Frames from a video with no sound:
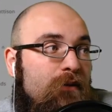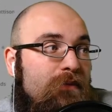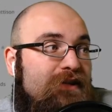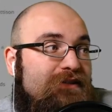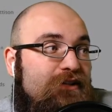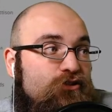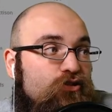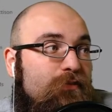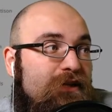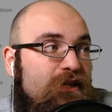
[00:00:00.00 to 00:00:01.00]
because I do
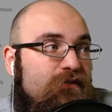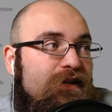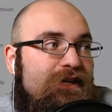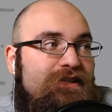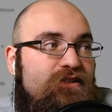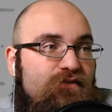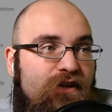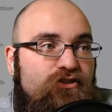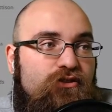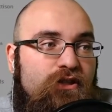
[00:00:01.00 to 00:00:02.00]
believe he's
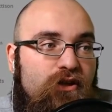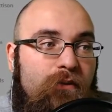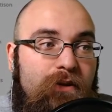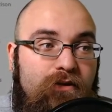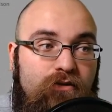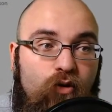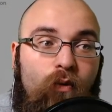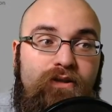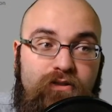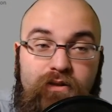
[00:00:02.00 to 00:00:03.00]
eventually,
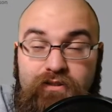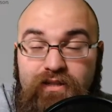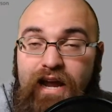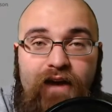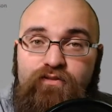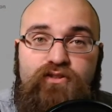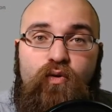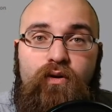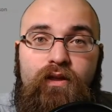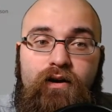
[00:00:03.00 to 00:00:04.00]
he's going to have to
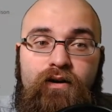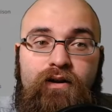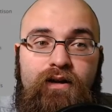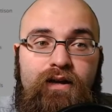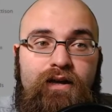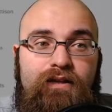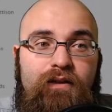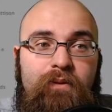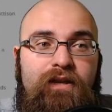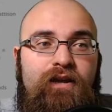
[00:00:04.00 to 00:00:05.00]
score there. I
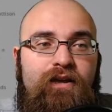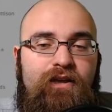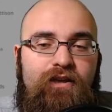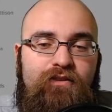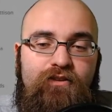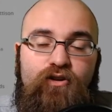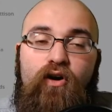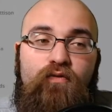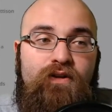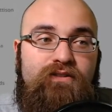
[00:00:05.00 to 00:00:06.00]
mean, the
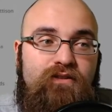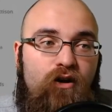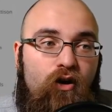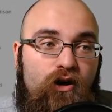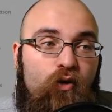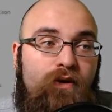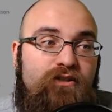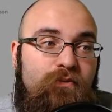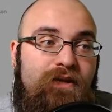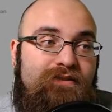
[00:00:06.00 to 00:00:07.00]
Dolphins are going
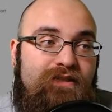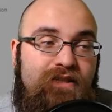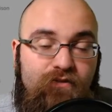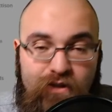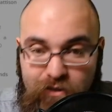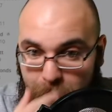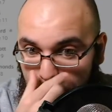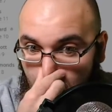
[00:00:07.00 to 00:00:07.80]
to be a significantly better